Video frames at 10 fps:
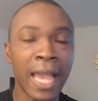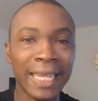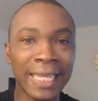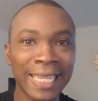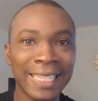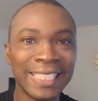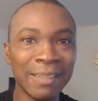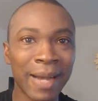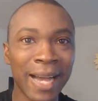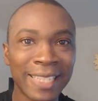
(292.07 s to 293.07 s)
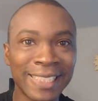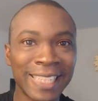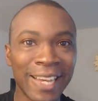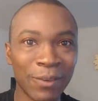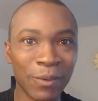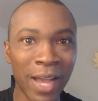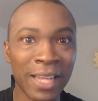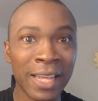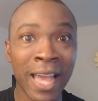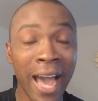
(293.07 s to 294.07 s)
and get your mindset right.